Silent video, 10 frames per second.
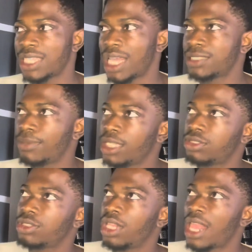
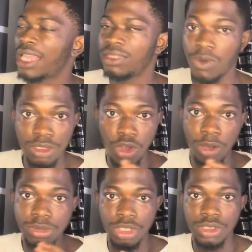aspect, like when it
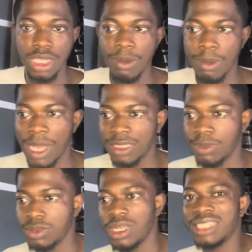comes to the real gaming
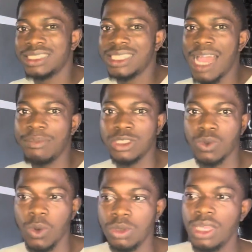aspect, you can see Abyss
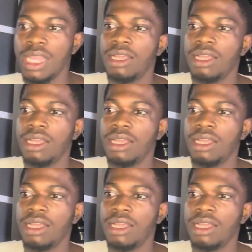World.